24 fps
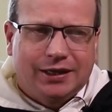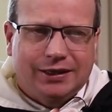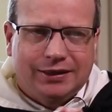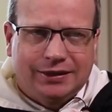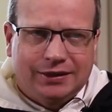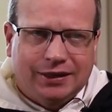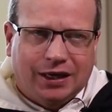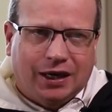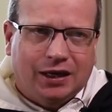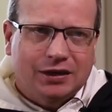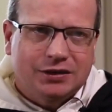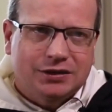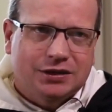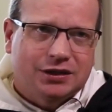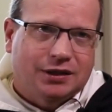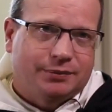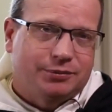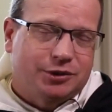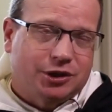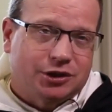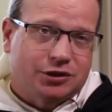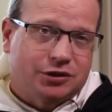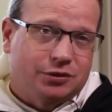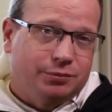not
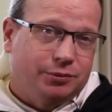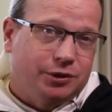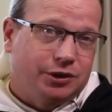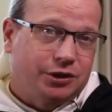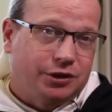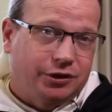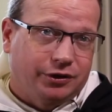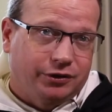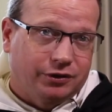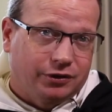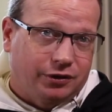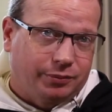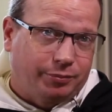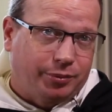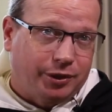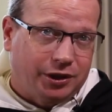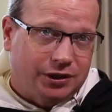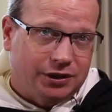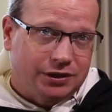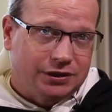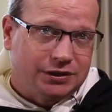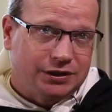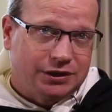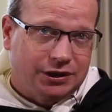subject to material
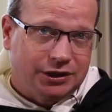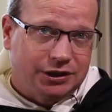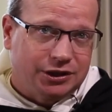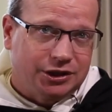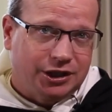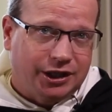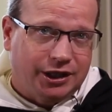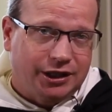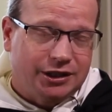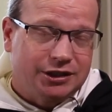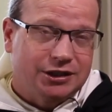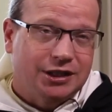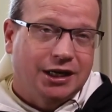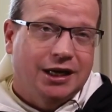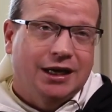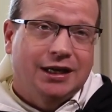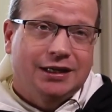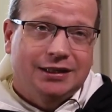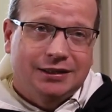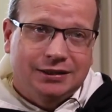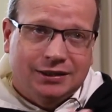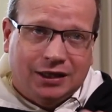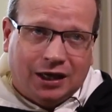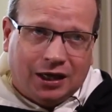dependency and change,
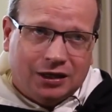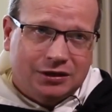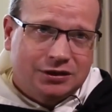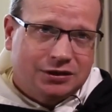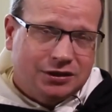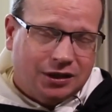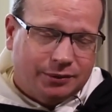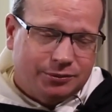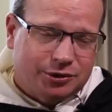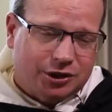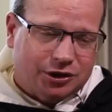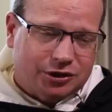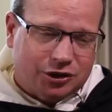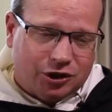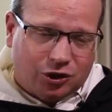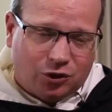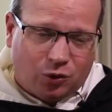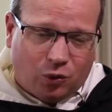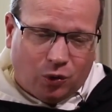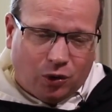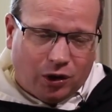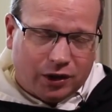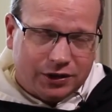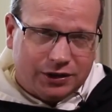not subject to
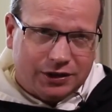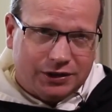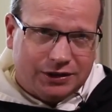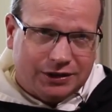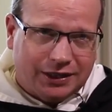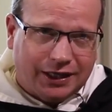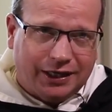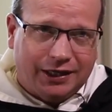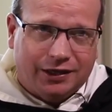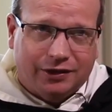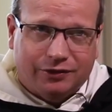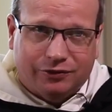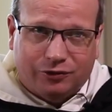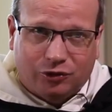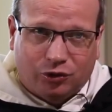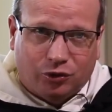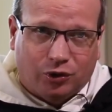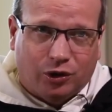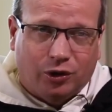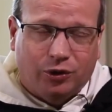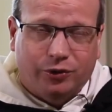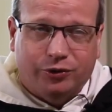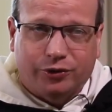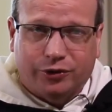quantitative
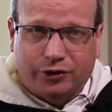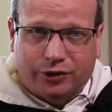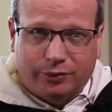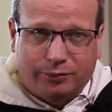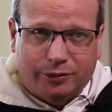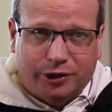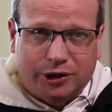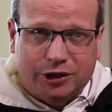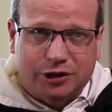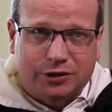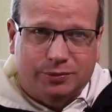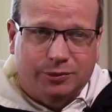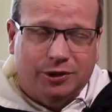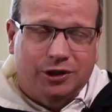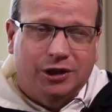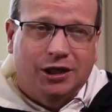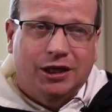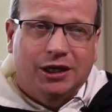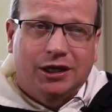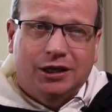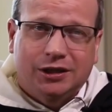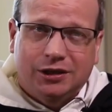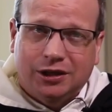growth or diminishment,